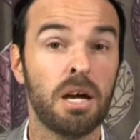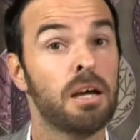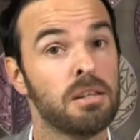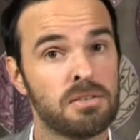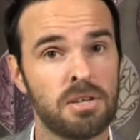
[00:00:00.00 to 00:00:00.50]

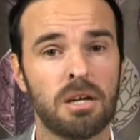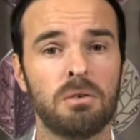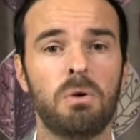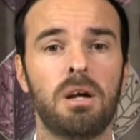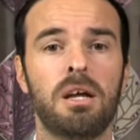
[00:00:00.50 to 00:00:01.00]
And the second
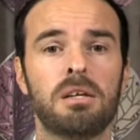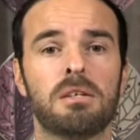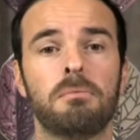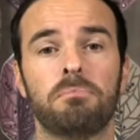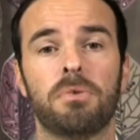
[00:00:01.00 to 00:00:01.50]
one
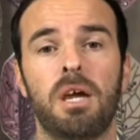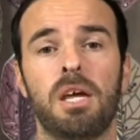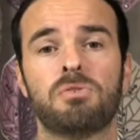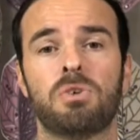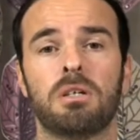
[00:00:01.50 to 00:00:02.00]
is,
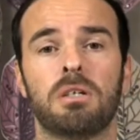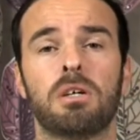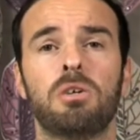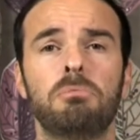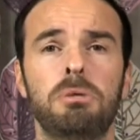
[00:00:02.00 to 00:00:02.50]
Israel
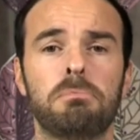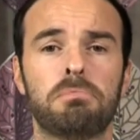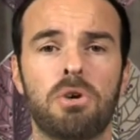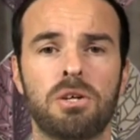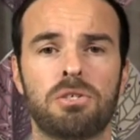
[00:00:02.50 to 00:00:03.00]
could be
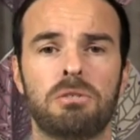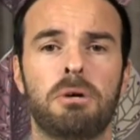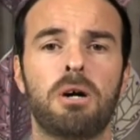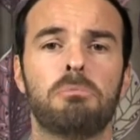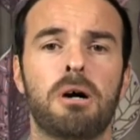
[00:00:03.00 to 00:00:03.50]
pressured
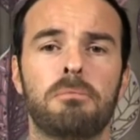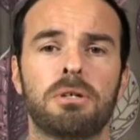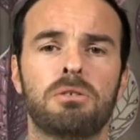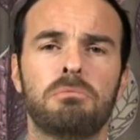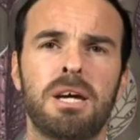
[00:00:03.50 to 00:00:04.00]
by
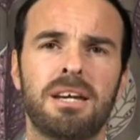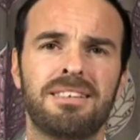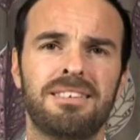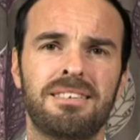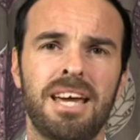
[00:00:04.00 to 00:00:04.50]
Obama to make
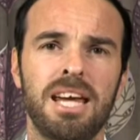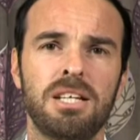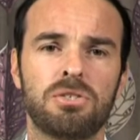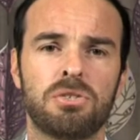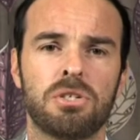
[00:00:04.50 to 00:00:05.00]

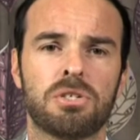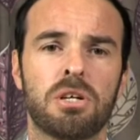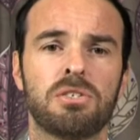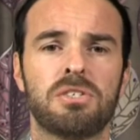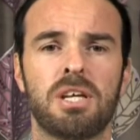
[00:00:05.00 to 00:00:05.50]
dangerous
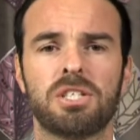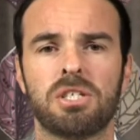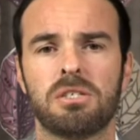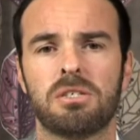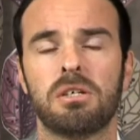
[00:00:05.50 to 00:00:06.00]

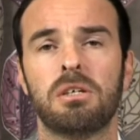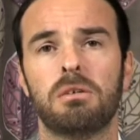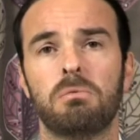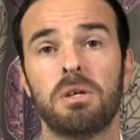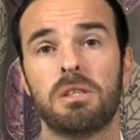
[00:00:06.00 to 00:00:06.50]
concessions
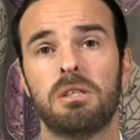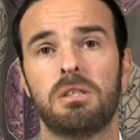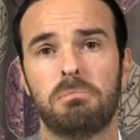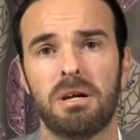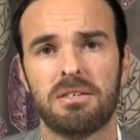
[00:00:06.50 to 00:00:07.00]
with
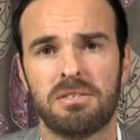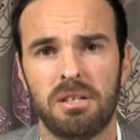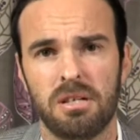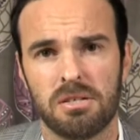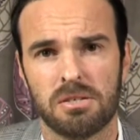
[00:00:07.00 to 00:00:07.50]
the
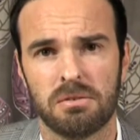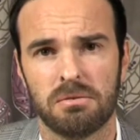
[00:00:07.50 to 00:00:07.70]
Palestinians.